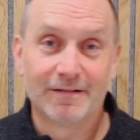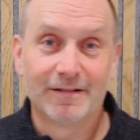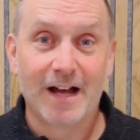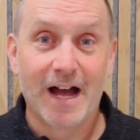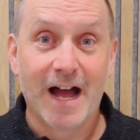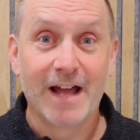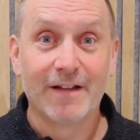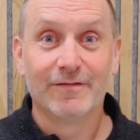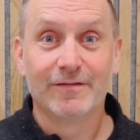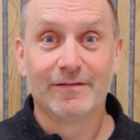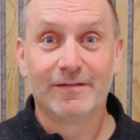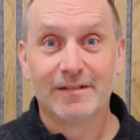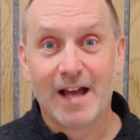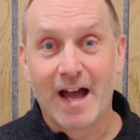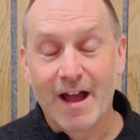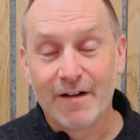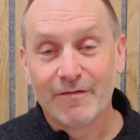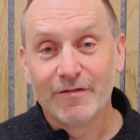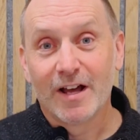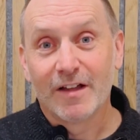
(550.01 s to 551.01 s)

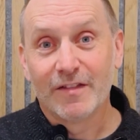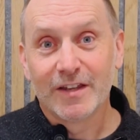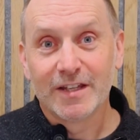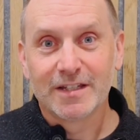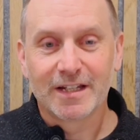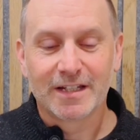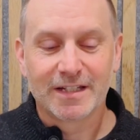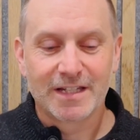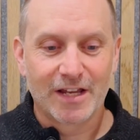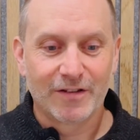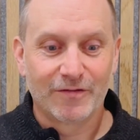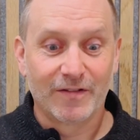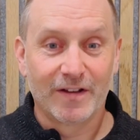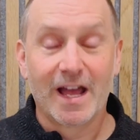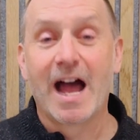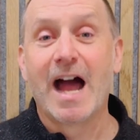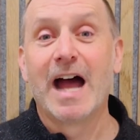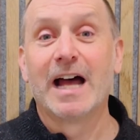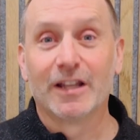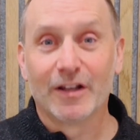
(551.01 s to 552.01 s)
I've done this successfully.
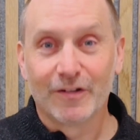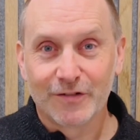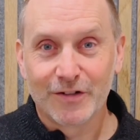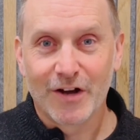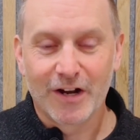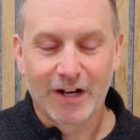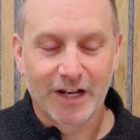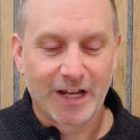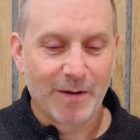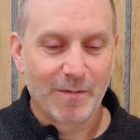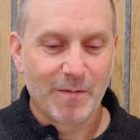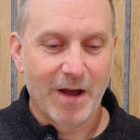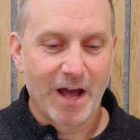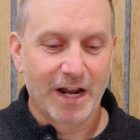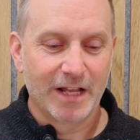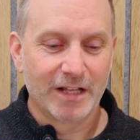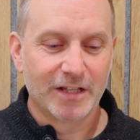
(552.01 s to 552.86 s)
I love talking about it.